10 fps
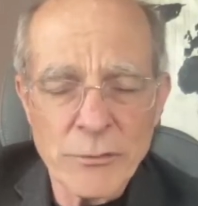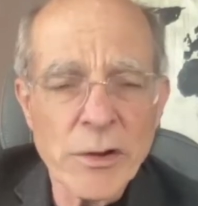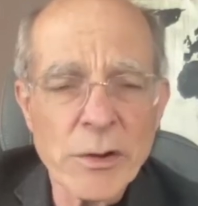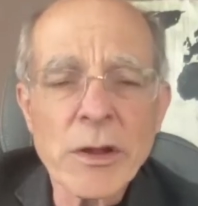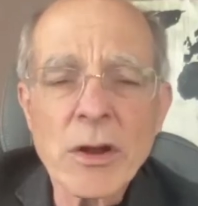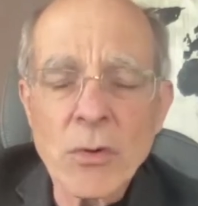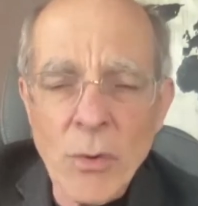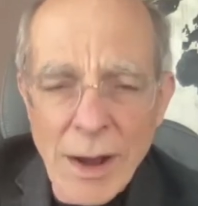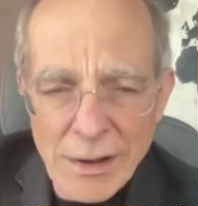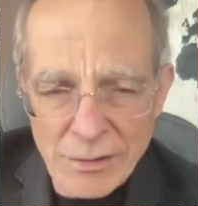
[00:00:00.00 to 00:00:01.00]

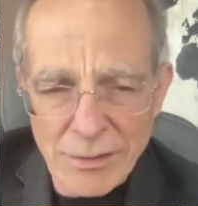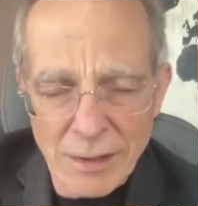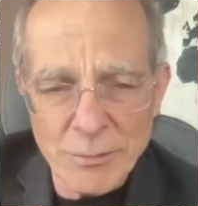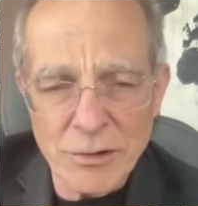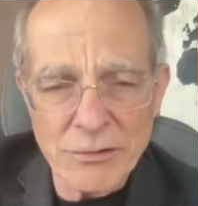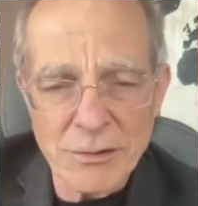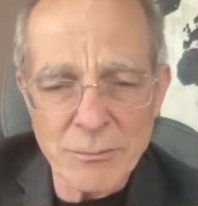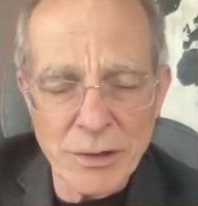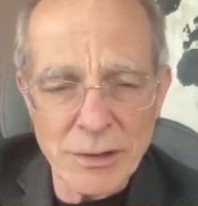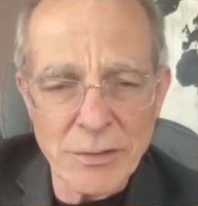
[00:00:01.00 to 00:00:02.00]
required that person to
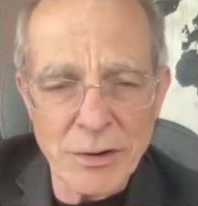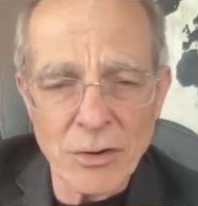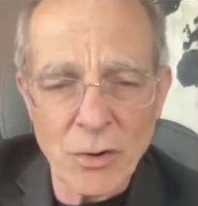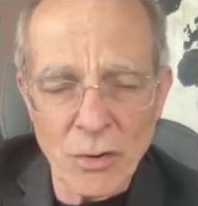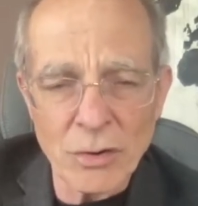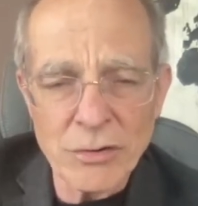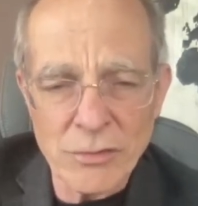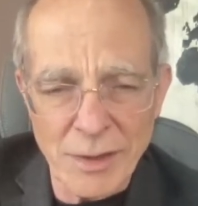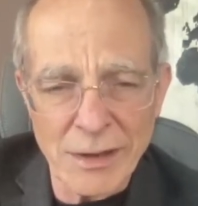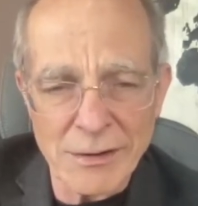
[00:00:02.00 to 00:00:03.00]
bring their whole
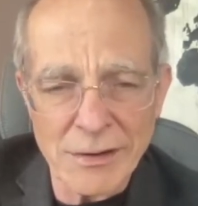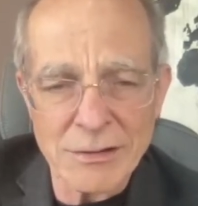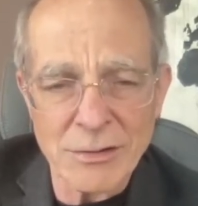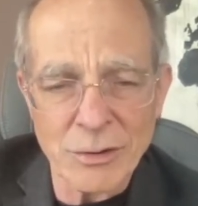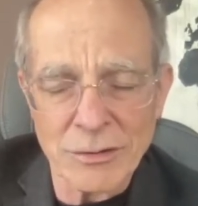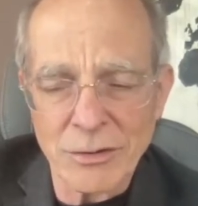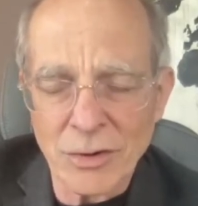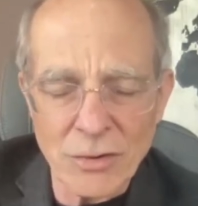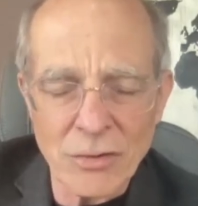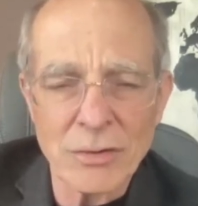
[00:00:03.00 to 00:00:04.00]
humanity to work, the
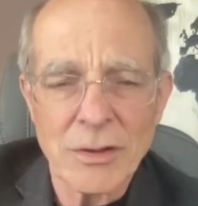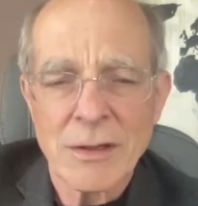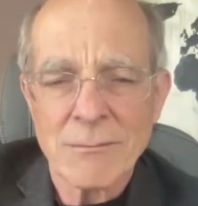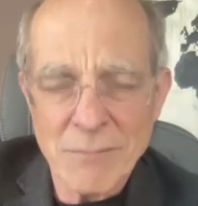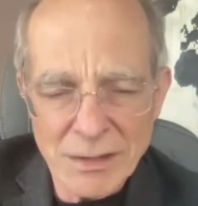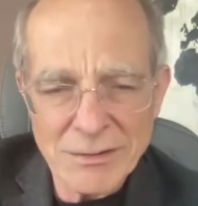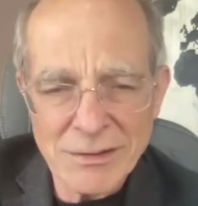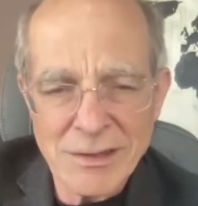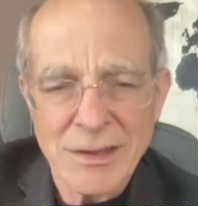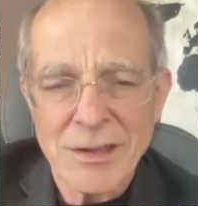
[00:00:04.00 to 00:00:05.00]
whole
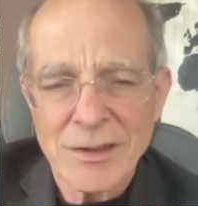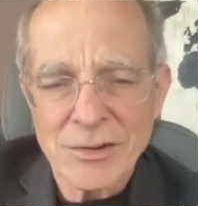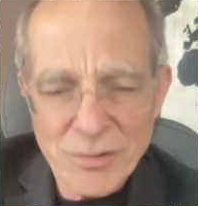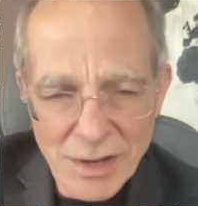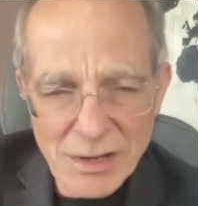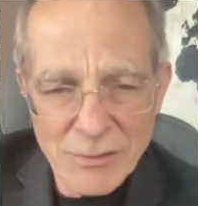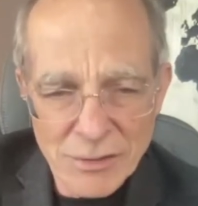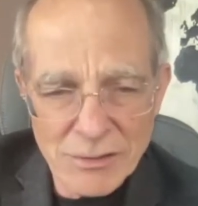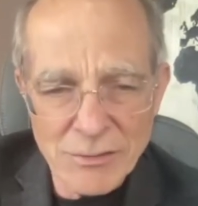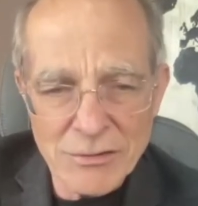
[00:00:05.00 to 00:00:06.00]
messy, creative
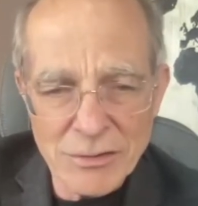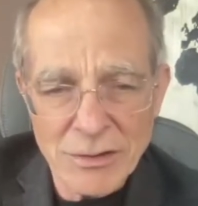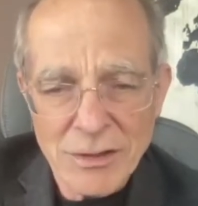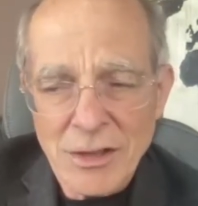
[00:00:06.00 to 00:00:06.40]
individual?